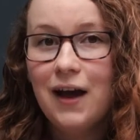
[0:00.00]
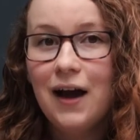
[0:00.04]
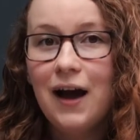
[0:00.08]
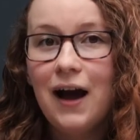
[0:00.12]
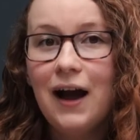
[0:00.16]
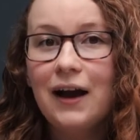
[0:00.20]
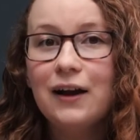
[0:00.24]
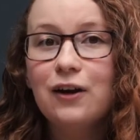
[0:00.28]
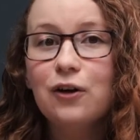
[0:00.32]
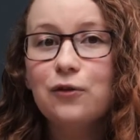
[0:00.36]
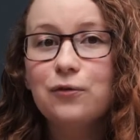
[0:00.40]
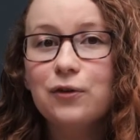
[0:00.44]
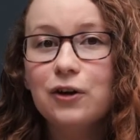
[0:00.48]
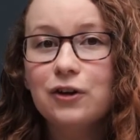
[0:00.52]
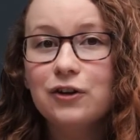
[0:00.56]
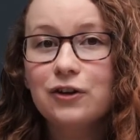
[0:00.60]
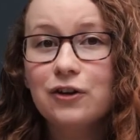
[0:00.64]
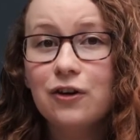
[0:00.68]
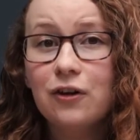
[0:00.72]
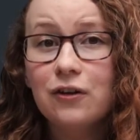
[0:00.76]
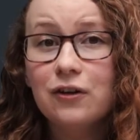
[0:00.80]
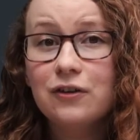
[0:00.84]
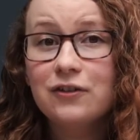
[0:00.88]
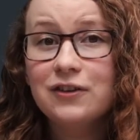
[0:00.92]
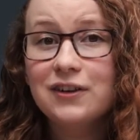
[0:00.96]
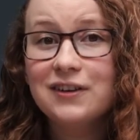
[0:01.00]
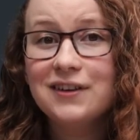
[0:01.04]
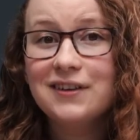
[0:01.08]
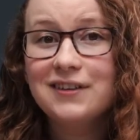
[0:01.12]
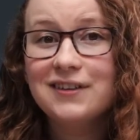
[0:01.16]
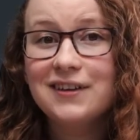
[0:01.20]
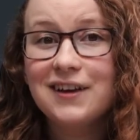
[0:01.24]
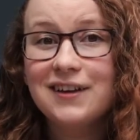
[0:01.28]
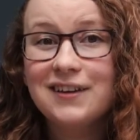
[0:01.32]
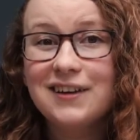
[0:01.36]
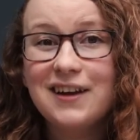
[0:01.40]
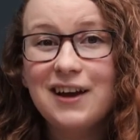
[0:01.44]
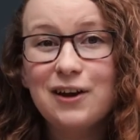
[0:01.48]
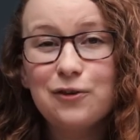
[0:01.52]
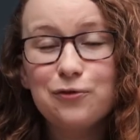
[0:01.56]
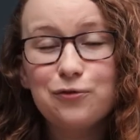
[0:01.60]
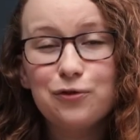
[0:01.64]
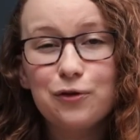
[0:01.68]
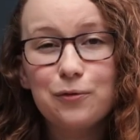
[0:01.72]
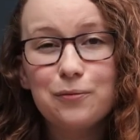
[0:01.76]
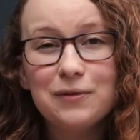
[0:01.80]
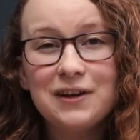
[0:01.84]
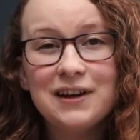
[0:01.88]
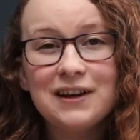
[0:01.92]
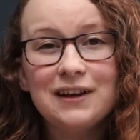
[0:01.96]
I love all the colors in the set, and
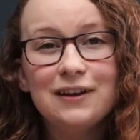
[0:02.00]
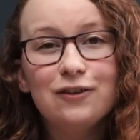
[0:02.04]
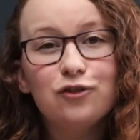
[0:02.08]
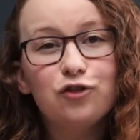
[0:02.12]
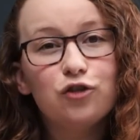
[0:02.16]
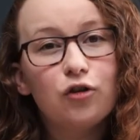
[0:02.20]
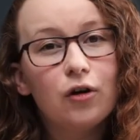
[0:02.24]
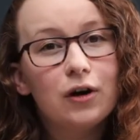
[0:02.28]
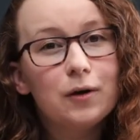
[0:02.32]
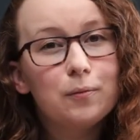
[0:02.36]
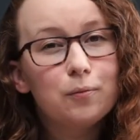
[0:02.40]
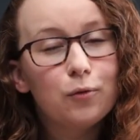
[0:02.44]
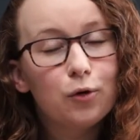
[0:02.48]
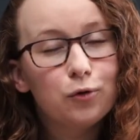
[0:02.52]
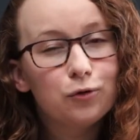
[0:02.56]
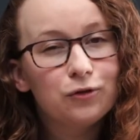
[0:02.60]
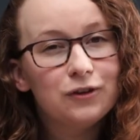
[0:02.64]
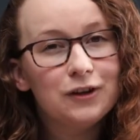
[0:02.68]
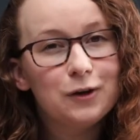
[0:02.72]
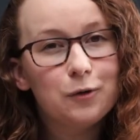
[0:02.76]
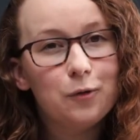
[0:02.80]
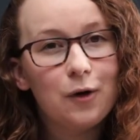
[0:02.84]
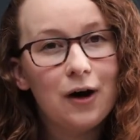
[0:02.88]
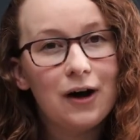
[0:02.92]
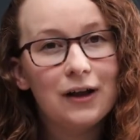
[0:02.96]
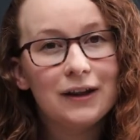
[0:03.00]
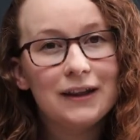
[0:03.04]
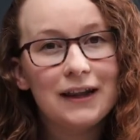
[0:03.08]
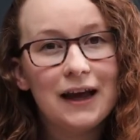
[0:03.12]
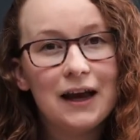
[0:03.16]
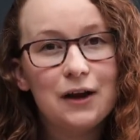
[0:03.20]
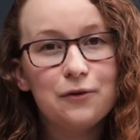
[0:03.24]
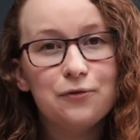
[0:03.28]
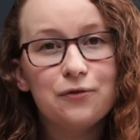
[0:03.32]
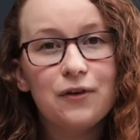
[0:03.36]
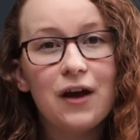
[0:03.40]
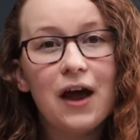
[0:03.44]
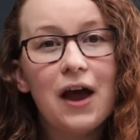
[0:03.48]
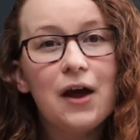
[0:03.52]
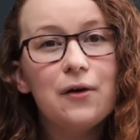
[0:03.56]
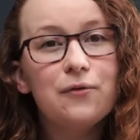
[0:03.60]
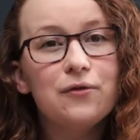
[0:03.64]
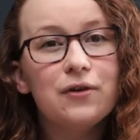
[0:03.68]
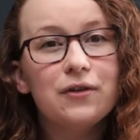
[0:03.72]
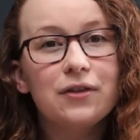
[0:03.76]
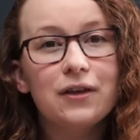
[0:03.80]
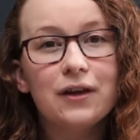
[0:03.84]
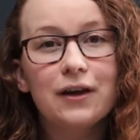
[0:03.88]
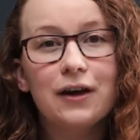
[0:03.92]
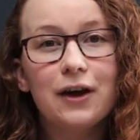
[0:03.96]
for me, drawing mostly wildlife,
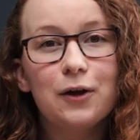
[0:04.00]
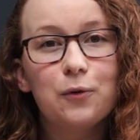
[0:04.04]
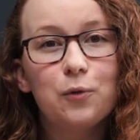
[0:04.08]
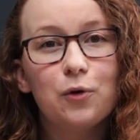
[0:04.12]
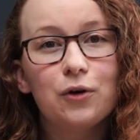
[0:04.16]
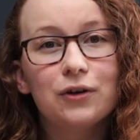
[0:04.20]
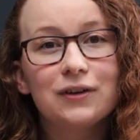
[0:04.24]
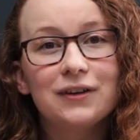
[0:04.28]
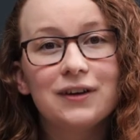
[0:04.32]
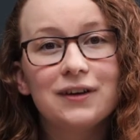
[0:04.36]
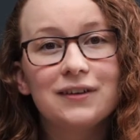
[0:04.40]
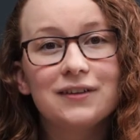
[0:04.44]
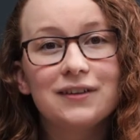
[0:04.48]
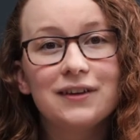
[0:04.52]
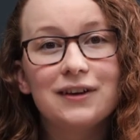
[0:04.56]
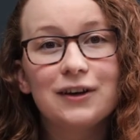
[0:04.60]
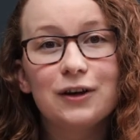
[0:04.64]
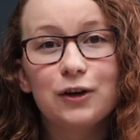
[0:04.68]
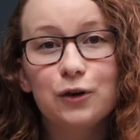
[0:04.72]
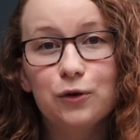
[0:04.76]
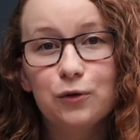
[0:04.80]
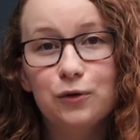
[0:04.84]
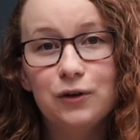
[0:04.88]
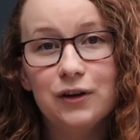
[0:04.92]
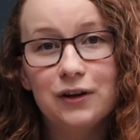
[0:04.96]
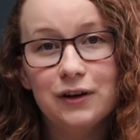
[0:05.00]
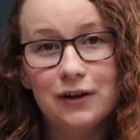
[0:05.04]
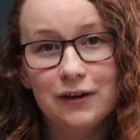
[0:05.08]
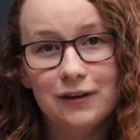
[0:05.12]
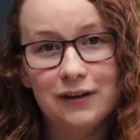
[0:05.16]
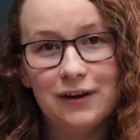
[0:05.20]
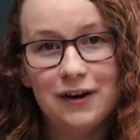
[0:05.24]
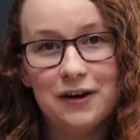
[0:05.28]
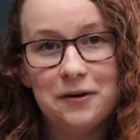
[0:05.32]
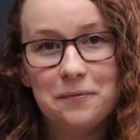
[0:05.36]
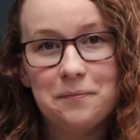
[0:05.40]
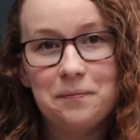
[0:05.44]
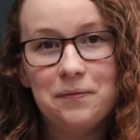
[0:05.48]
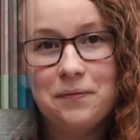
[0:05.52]
everything I want is included in there.